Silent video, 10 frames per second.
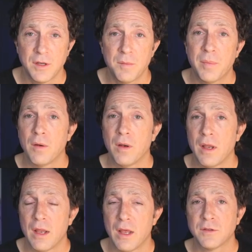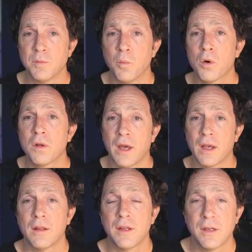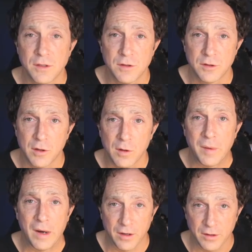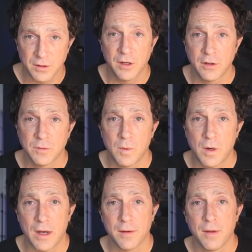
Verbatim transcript: but it's more likely to deter buyers, and here's why